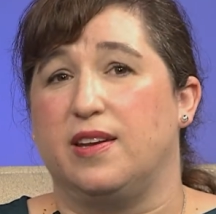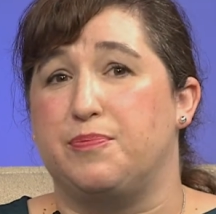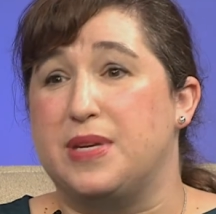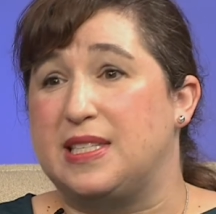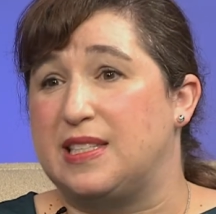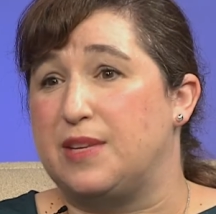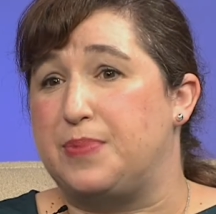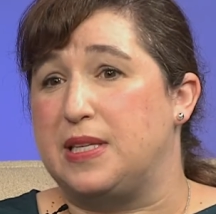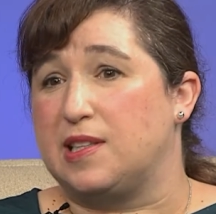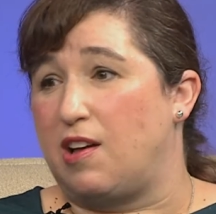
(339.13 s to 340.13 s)

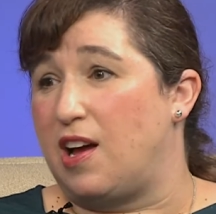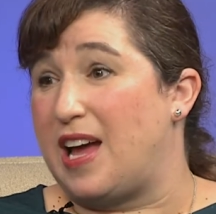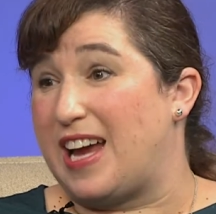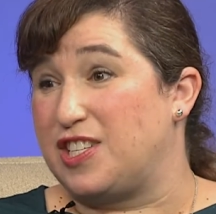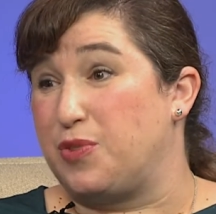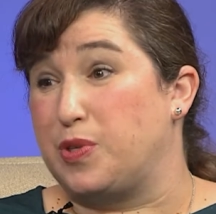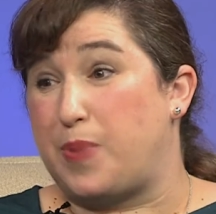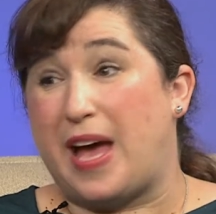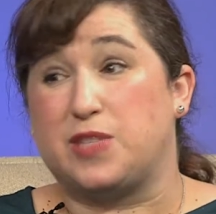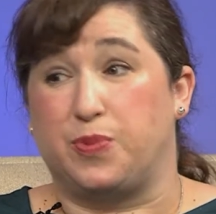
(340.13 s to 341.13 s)
Mississippi's law actually was
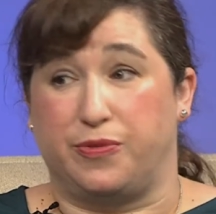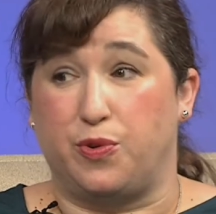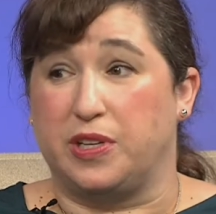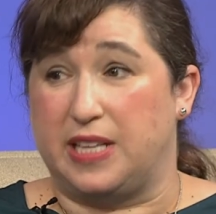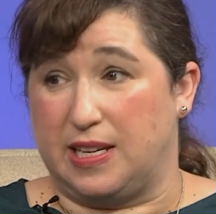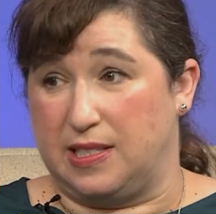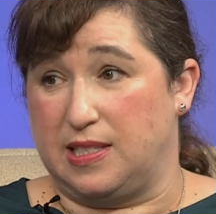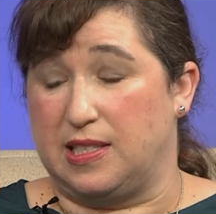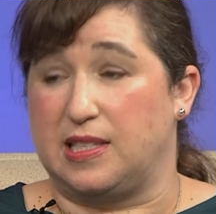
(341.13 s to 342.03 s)
passed before Texas's.